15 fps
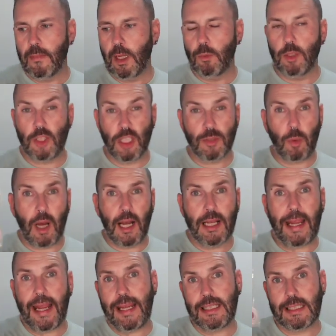which is why
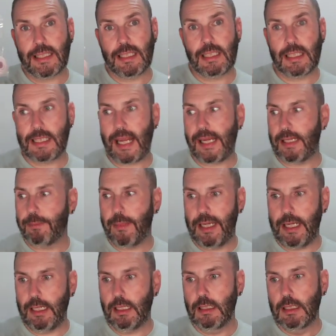it's taken
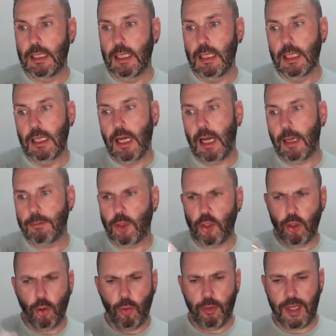me, I'm
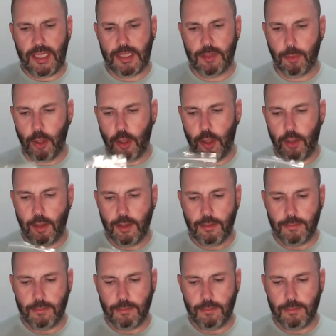sure these were,